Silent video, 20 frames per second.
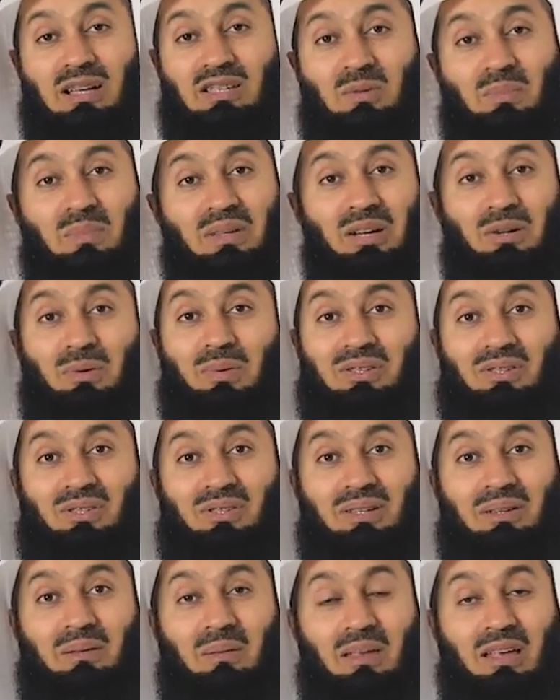ask me a
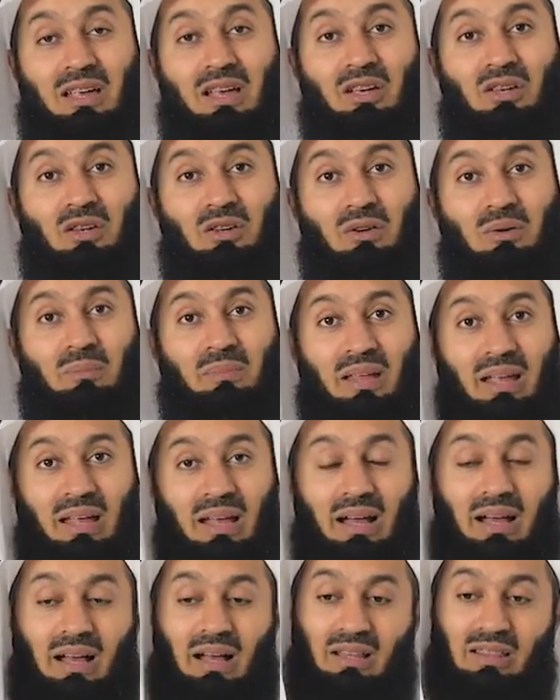question, you know,
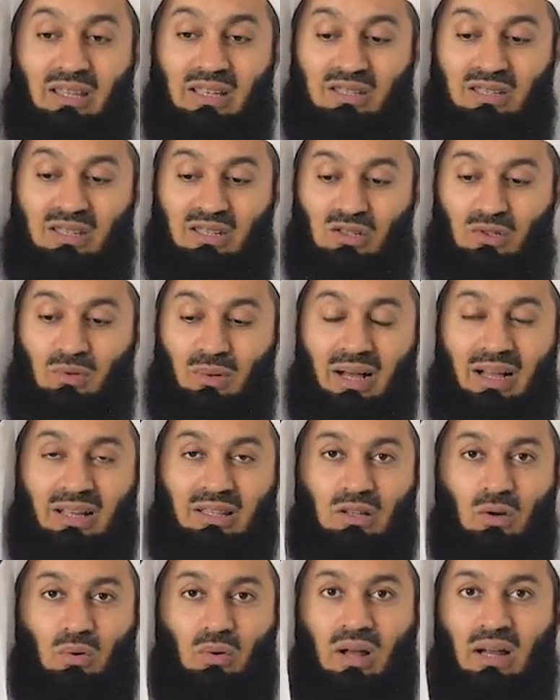uh, there's this dua
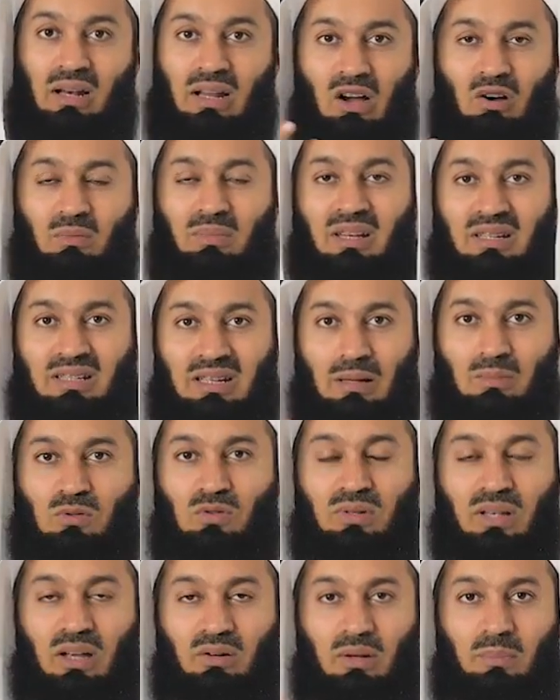in the Quran, how many times
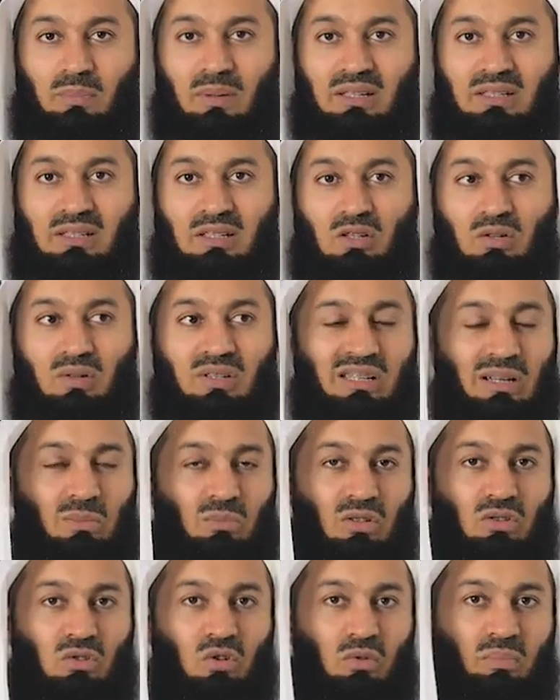should I repeat it? You know,
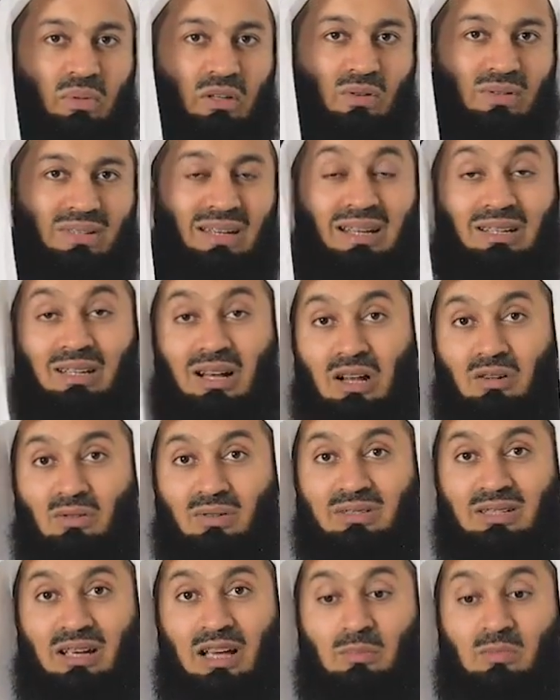someone told me to say it a
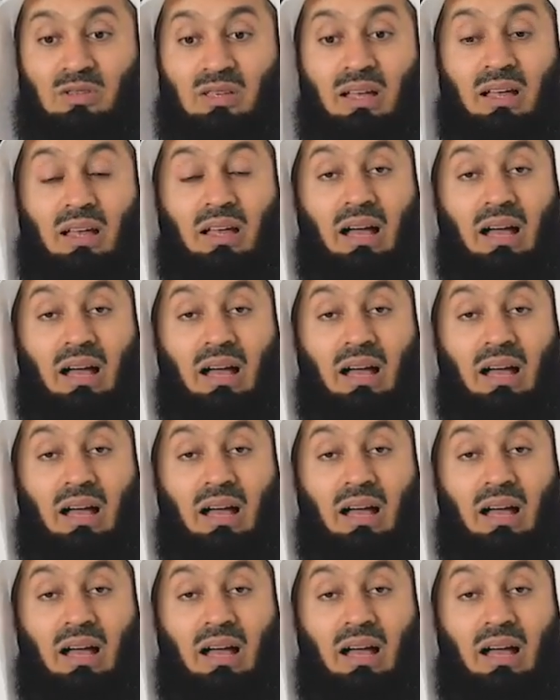hundred times.